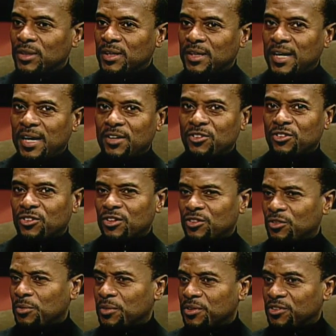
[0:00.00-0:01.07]
and ages
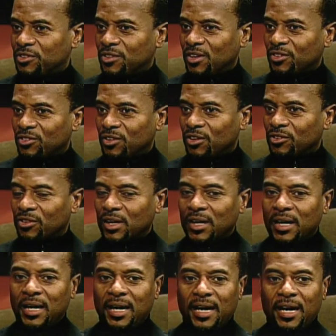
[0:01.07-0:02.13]
into his 60s.
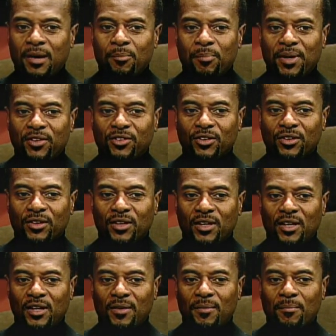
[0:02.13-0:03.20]
And
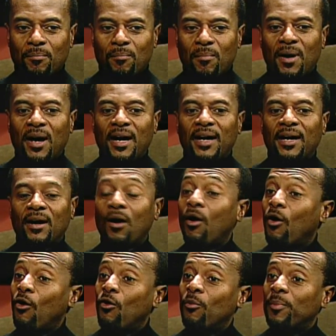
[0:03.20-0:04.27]
basically my
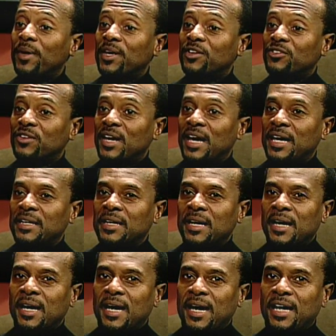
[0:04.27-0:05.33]
hope is that
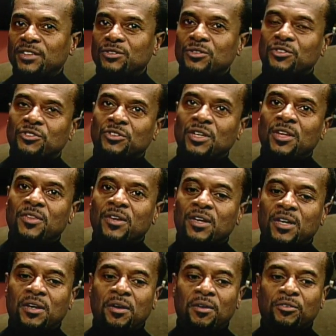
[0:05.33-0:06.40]
as you see the
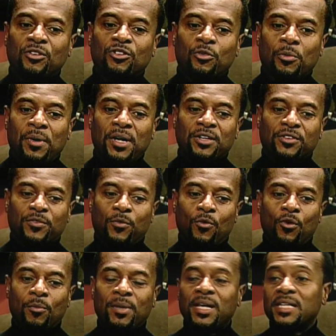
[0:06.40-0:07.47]
character
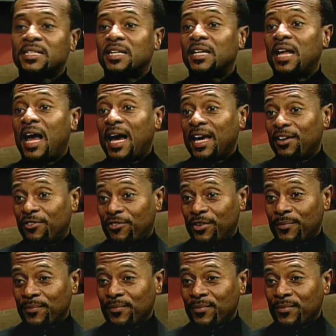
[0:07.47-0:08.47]
transform his life,